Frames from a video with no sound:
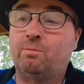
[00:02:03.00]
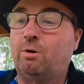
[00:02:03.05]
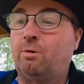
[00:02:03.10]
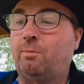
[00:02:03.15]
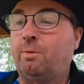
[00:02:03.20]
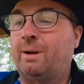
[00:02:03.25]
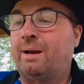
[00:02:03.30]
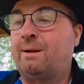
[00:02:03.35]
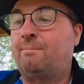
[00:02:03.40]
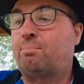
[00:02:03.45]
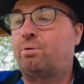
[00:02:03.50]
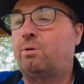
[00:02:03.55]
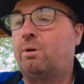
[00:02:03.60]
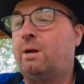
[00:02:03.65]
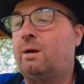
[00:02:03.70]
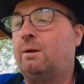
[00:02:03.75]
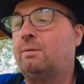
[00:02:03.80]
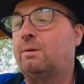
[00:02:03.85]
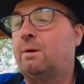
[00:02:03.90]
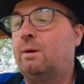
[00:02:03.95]
well-made
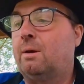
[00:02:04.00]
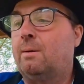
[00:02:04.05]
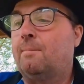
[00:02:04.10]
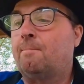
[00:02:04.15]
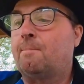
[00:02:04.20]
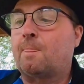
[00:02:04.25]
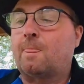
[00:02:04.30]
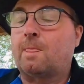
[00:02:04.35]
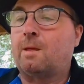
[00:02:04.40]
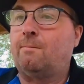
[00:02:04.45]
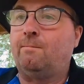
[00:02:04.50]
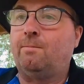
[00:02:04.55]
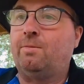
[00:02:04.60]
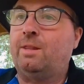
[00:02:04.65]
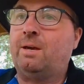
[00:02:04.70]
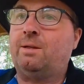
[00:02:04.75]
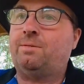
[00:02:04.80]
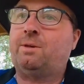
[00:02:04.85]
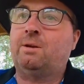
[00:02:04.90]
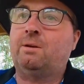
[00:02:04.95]
product.
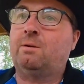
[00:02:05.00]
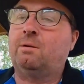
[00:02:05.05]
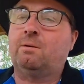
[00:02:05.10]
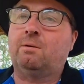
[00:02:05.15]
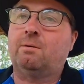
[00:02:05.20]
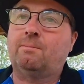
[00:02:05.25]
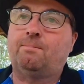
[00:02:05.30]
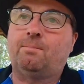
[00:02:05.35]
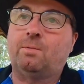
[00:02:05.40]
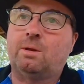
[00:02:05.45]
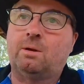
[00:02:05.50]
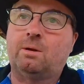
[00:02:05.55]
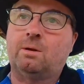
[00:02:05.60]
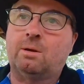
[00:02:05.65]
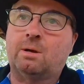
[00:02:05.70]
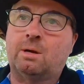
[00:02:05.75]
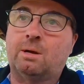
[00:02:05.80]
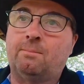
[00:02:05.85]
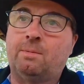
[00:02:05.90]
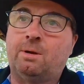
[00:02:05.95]
Nothing
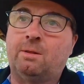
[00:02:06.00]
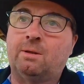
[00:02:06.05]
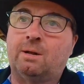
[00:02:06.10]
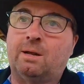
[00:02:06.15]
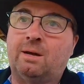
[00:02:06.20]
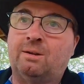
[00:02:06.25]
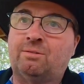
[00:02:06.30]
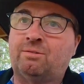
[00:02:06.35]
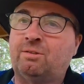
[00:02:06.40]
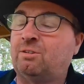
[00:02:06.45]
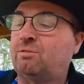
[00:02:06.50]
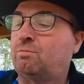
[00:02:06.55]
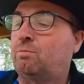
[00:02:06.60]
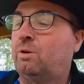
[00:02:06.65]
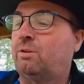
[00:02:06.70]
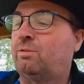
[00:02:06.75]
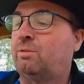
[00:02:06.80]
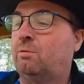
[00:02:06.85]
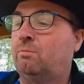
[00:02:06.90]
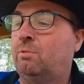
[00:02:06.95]
in the last 6
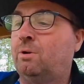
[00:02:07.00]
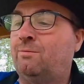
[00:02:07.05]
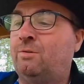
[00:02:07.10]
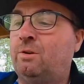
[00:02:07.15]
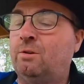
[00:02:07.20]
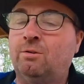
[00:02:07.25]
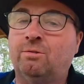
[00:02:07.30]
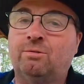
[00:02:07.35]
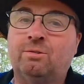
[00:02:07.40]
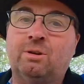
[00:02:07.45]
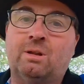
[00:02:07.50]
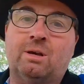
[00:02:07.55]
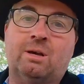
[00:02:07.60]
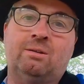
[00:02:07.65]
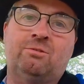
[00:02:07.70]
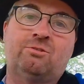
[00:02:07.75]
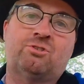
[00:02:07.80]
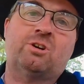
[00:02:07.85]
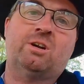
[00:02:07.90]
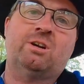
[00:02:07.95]
weeks that we've used it
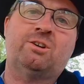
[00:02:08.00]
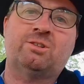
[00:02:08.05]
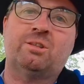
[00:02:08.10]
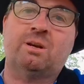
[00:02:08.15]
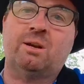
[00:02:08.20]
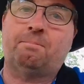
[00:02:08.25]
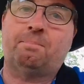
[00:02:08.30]
has changed that